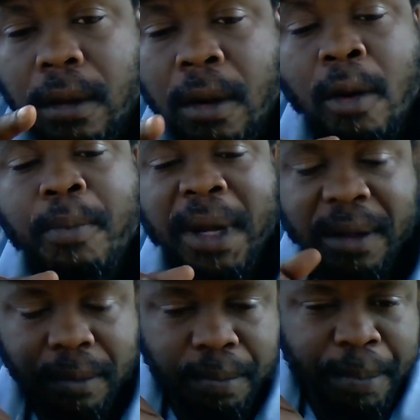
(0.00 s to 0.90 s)
oh, but
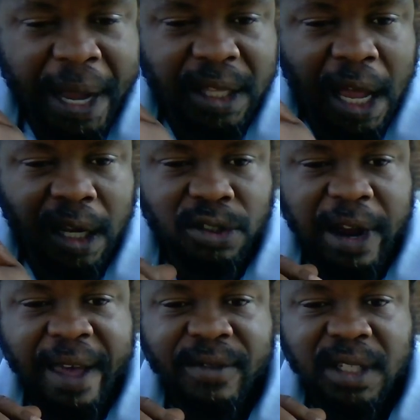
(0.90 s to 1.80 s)
back to
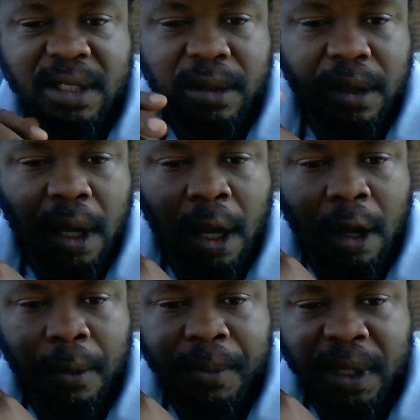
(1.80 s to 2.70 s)
Travis.
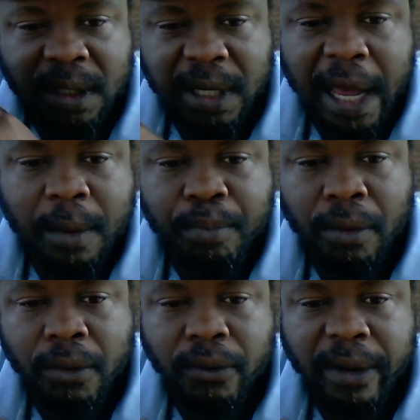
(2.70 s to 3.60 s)
He's got a
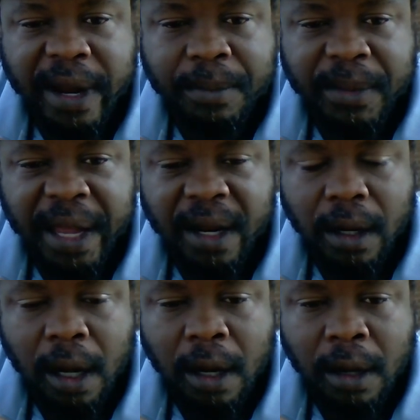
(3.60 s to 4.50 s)
program that
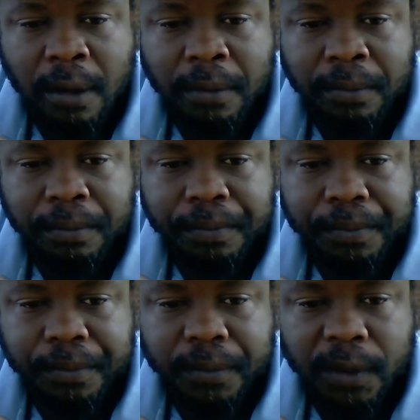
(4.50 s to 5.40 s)

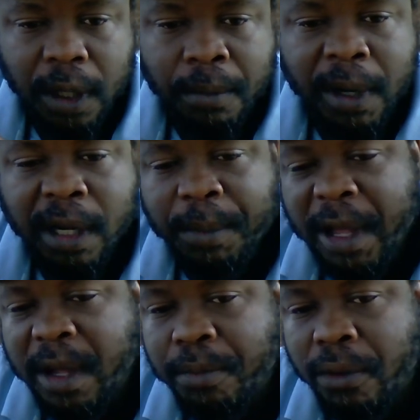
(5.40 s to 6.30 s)
a money
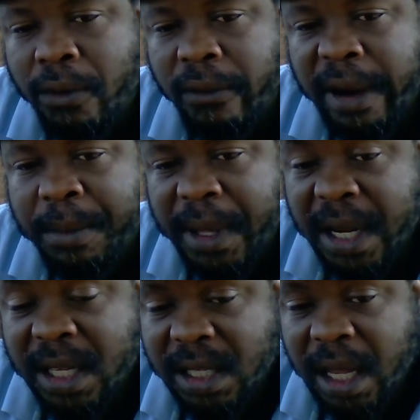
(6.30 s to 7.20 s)
making program that
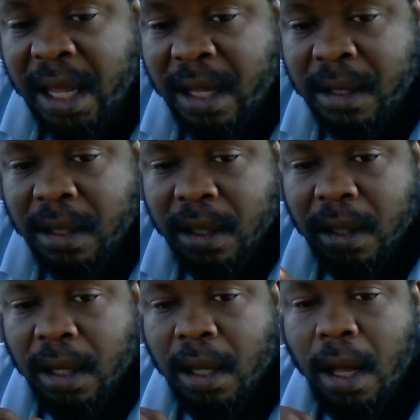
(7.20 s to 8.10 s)
he's in.
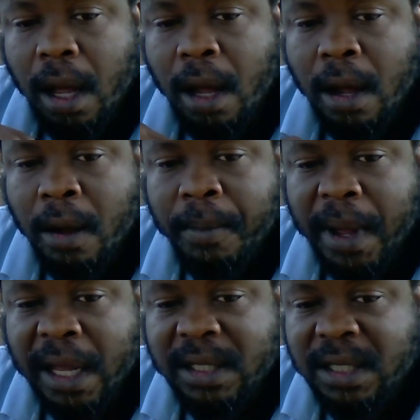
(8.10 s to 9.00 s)

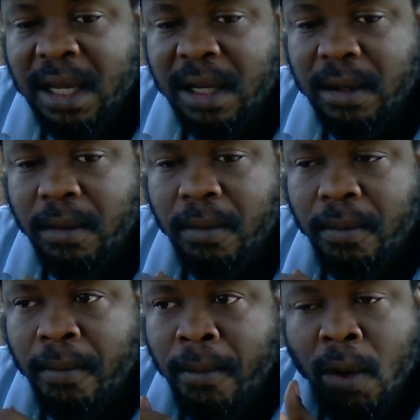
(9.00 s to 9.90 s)
I sent
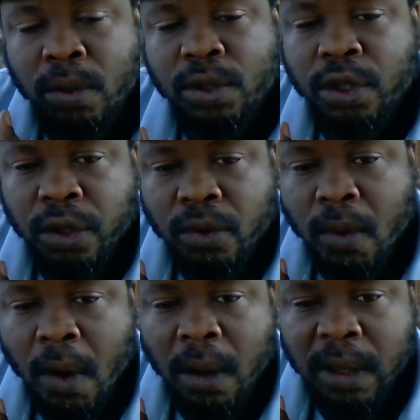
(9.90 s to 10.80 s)
most of
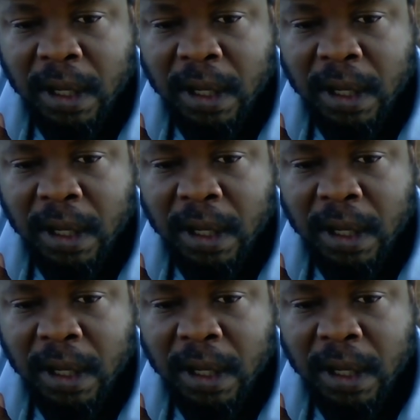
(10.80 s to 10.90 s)
you all the